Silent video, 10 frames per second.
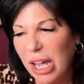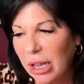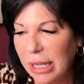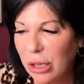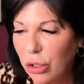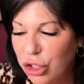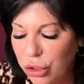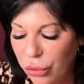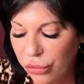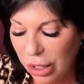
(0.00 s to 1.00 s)
I got like little
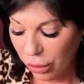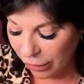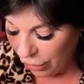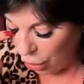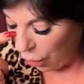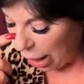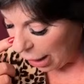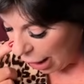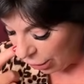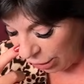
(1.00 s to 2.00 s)
chills. I don't even know
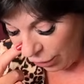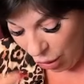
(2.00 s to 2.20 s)
why. I don't even